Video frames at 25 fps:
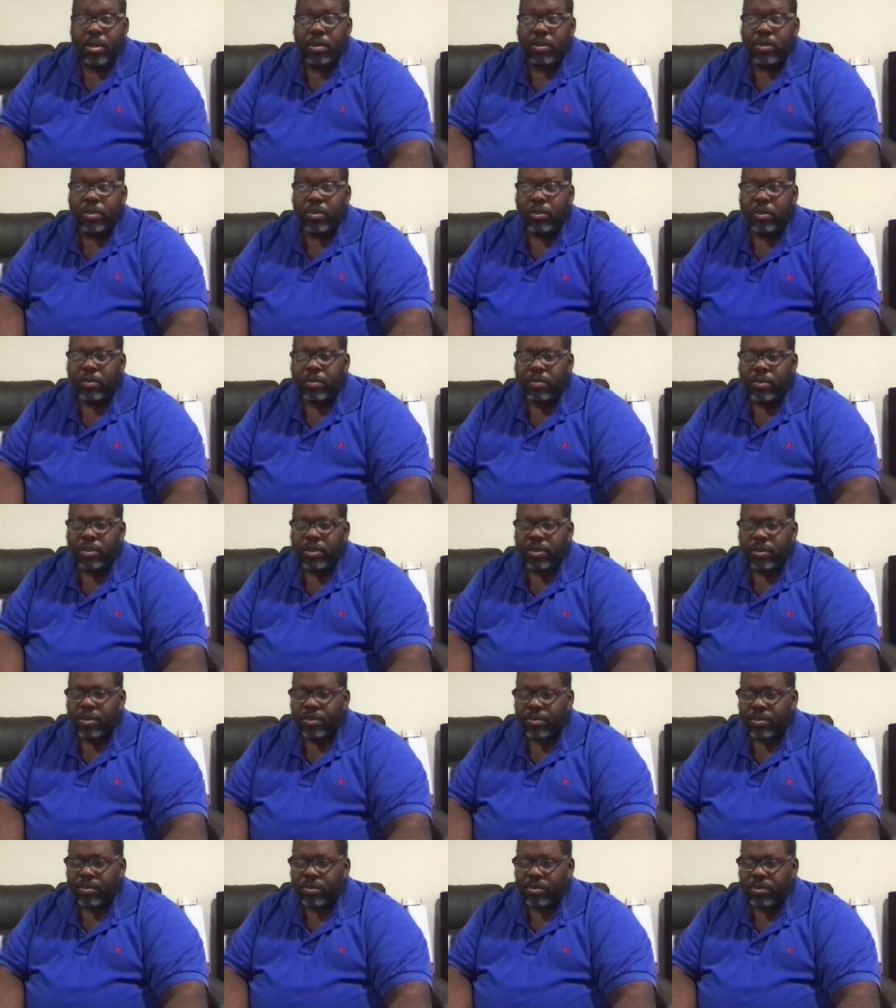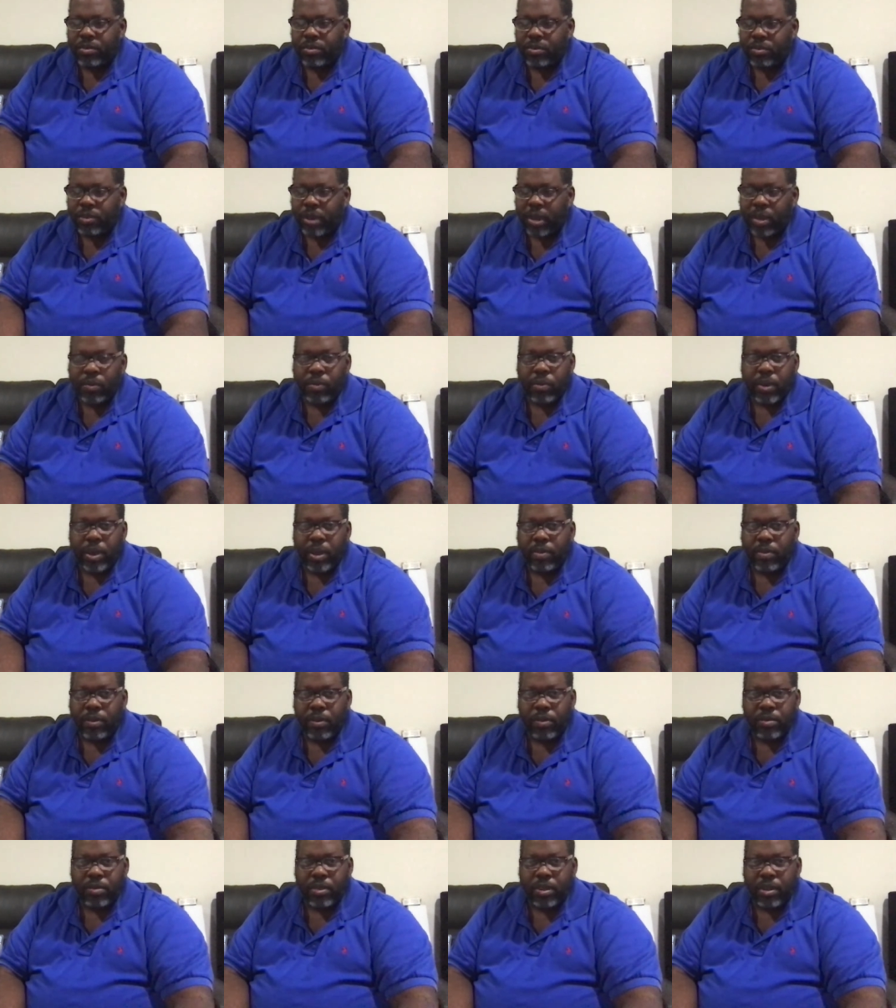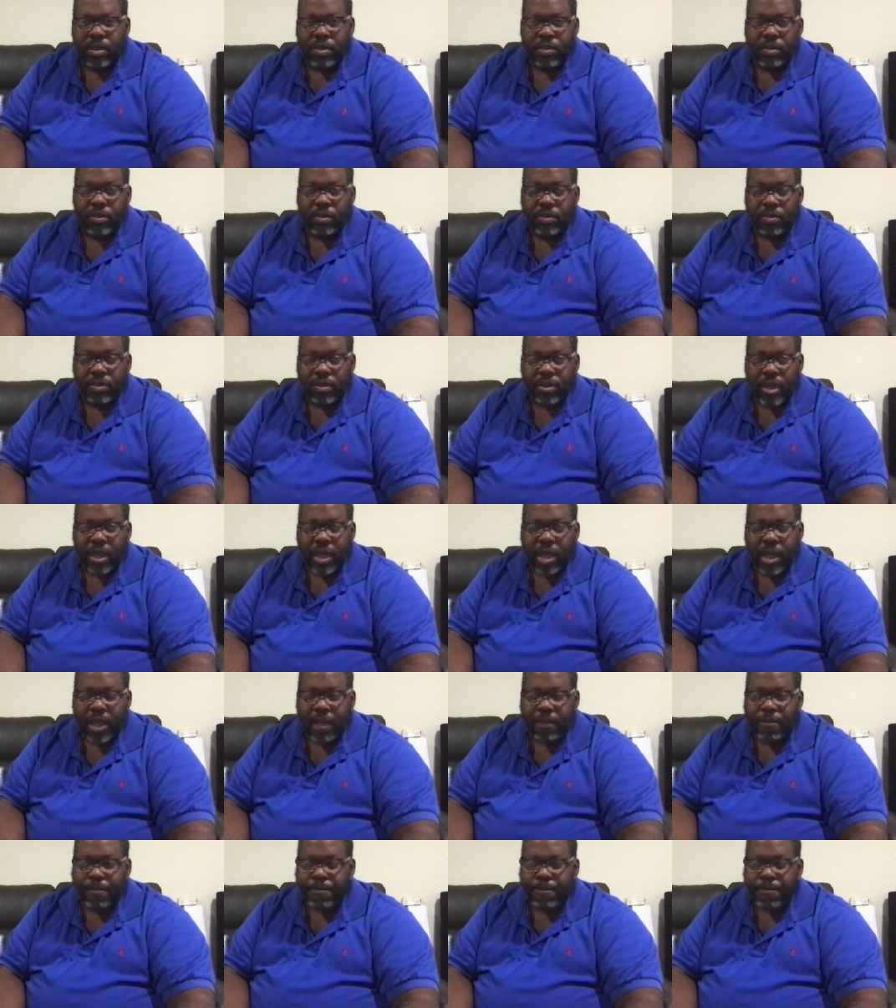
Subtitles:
So the issue is, do I grade any of those or not?